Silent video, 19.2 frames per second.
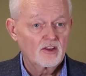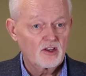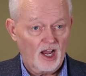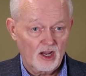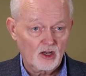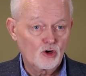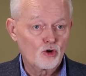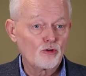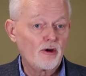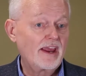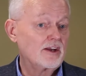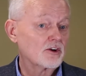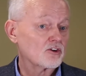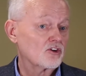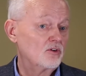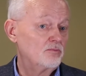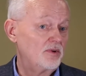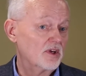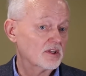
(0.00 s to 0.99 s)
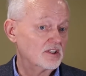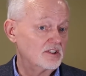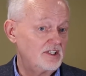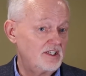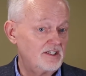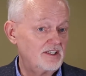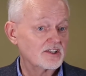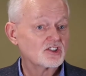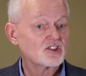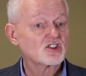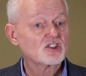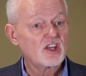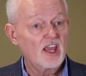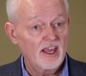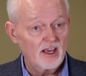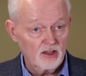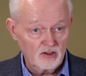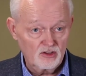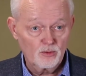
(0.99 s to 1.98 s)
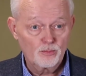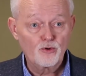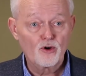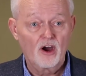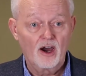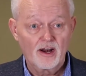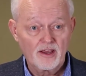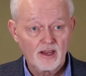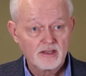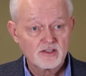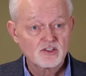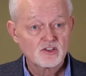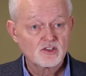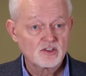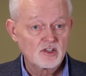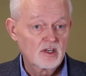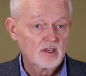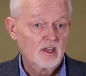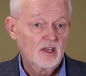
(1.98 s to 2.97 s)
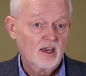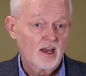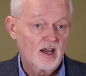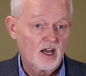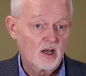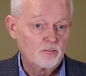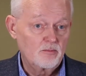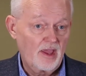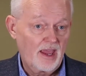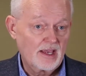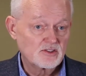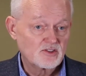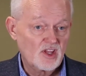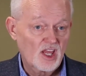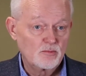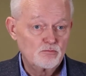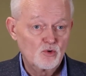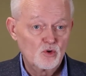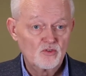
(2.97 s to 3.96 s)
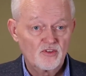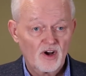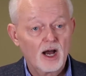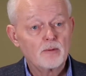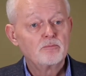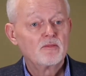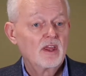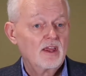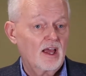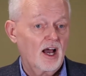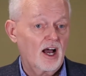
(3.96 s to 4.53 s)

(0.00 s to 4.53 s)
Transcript: a greater ability to scale the products as they move up,